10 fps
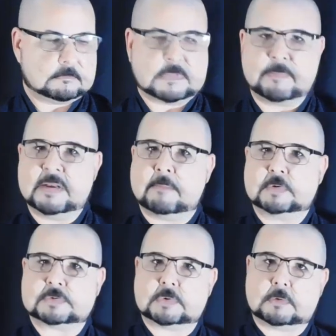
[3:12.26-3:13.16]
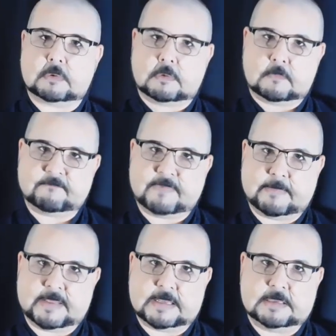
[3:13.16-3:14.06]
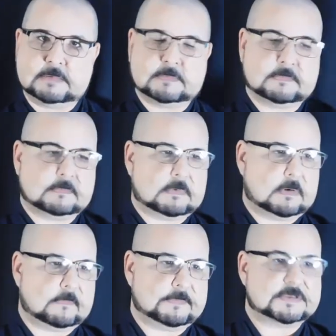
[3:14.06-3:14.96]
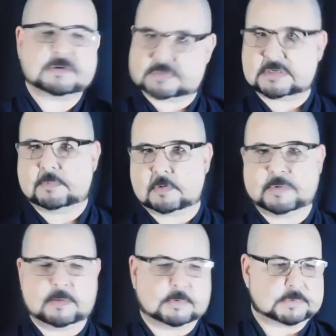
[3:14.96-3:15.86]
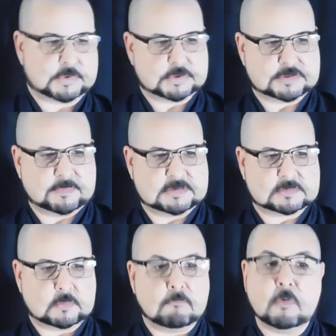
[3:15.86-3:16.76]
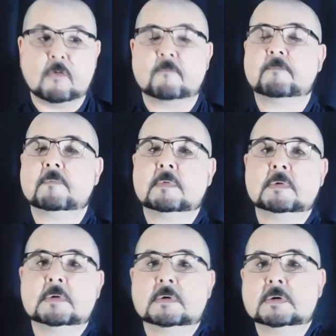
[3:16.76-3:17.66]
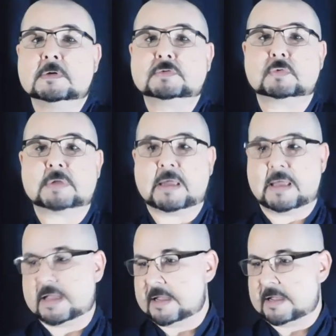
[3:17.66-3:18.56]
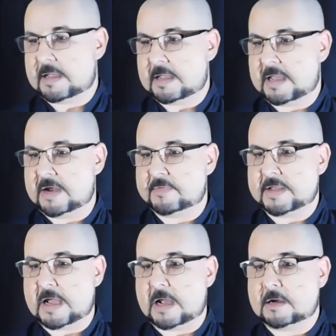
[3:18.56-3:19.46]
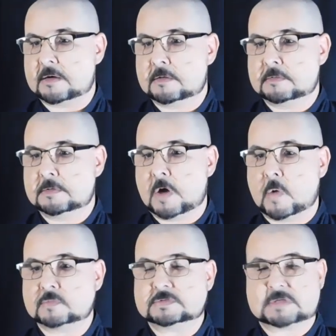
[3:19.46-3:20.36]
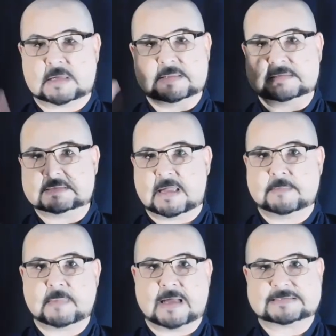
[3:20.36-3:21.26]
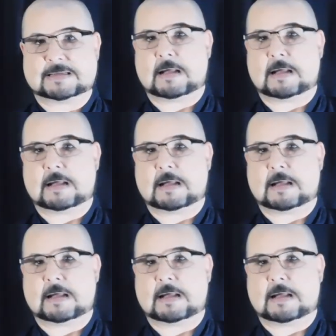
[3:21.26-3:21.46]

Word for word: the Minamoto family of Shinra Saburo Minamoto and Yoshimitsu moved to the area known at that time as